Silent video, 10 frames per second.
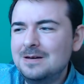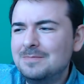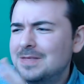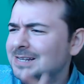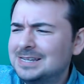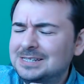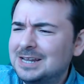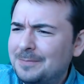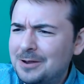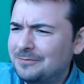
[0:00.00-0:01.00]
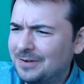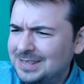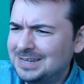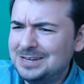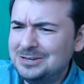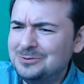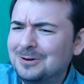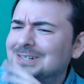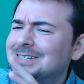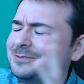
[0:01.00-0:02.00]
But this isn't about finding the new
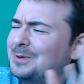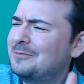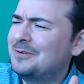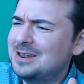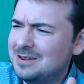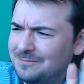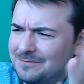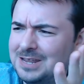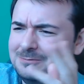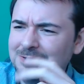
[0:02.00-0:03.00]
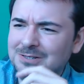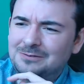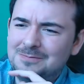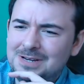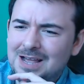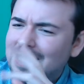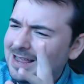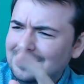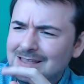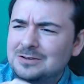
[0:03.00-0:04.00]
ones. This is about finding the funny ones for me. I,
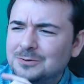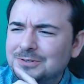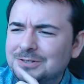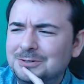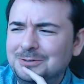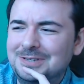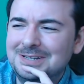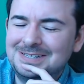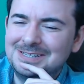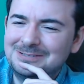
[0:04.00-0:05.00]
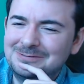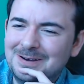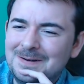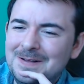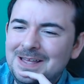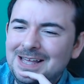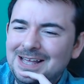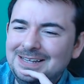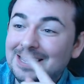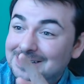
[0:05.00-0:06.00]
I like golden oldies as well.
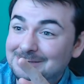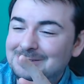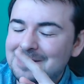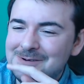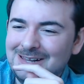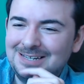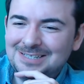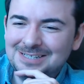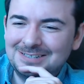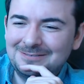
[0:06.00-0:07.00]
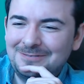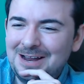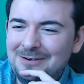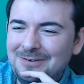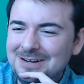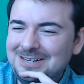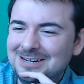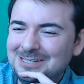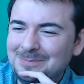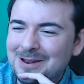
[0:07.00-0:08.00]
Yes, yeah, September last year. Firefighters
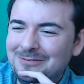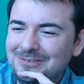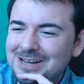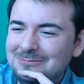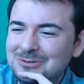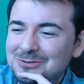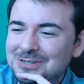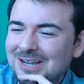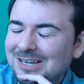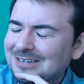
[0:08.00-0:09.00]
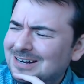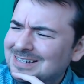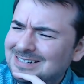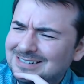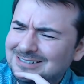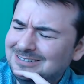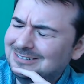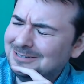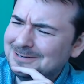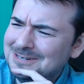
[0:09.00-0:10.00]
spent three hours using a grinder.
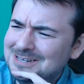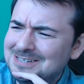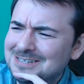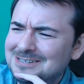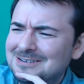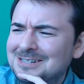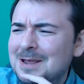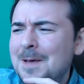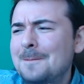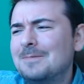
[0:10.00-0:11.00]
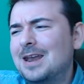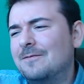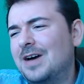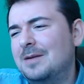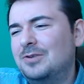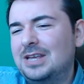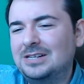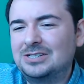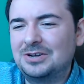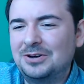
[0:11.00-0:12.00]
Oh, Jesus Christ. And a vibrating
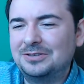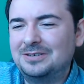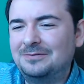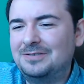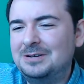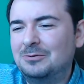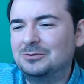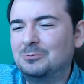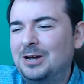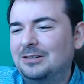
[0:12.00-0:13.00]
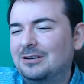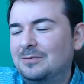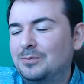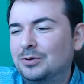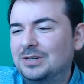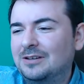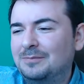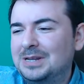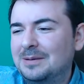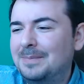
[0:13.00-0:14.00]
saw to free what was widely reported to have
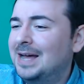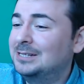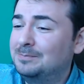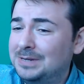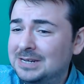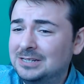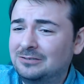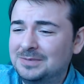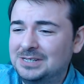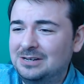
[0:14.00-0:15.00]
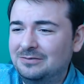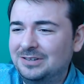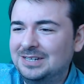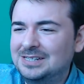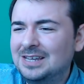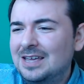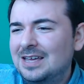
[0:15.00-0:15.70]
been the man's penis from the centre of the disc.